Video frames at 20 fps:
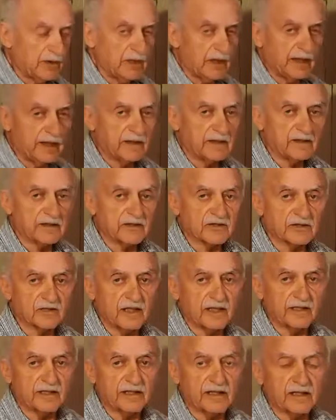by
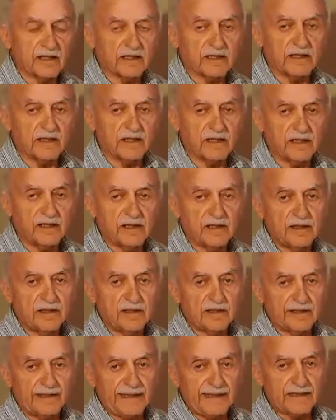studying the
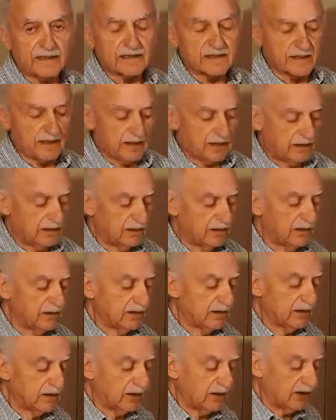lensing
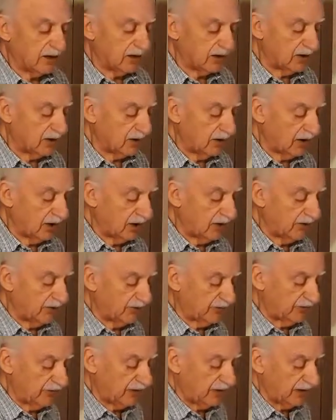
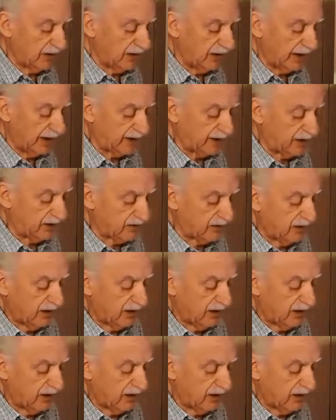of light